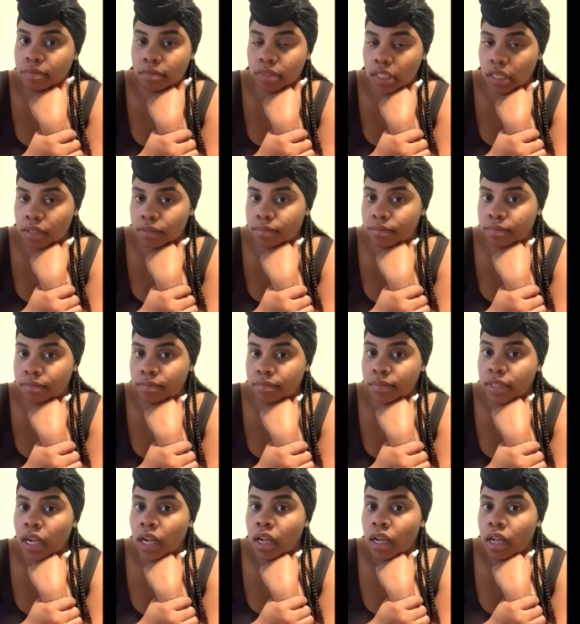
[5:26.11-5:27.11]
So
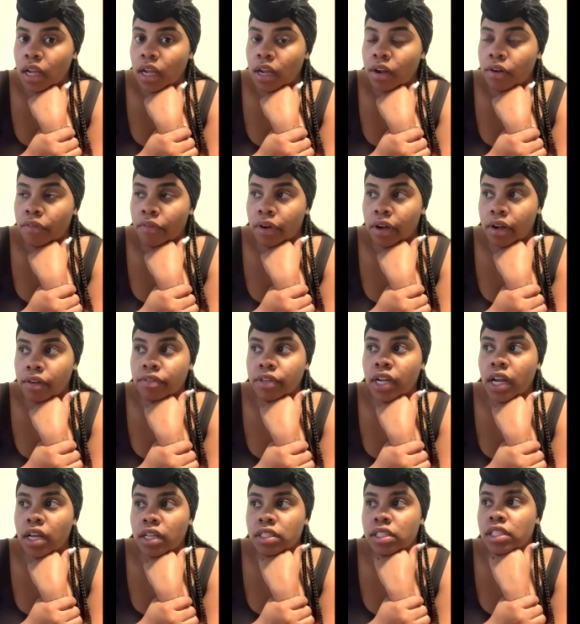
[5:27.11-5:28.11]
recovery
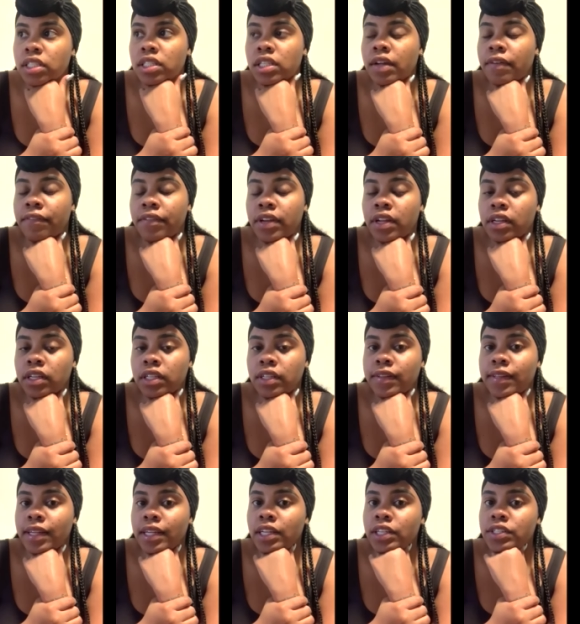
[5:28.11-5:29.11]
house is definitely
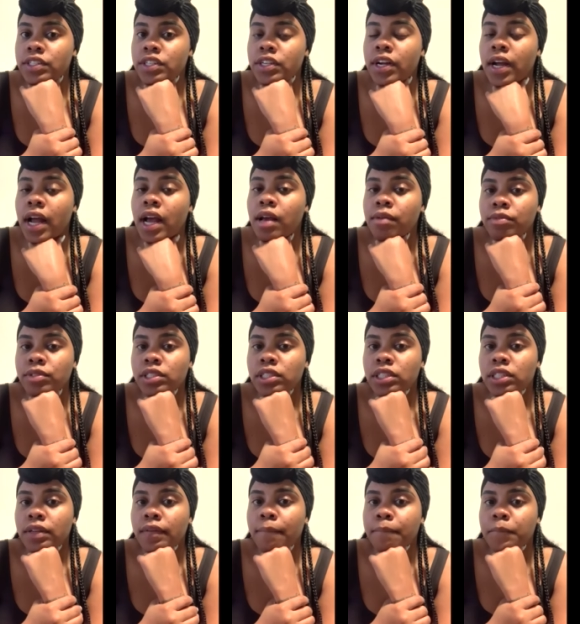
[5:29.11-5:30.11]
the easier
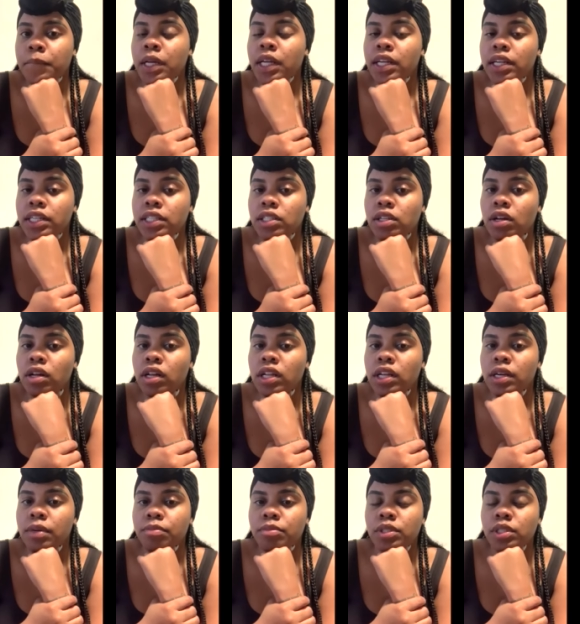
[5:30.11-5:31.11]
option, but it's all
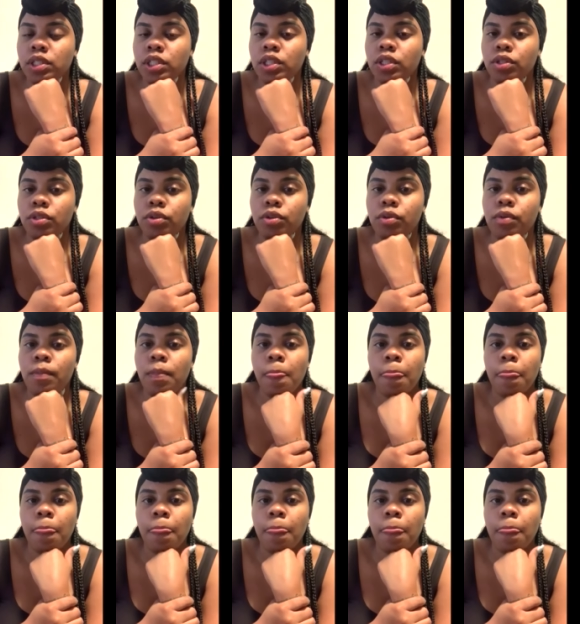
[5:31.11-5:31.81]
up to you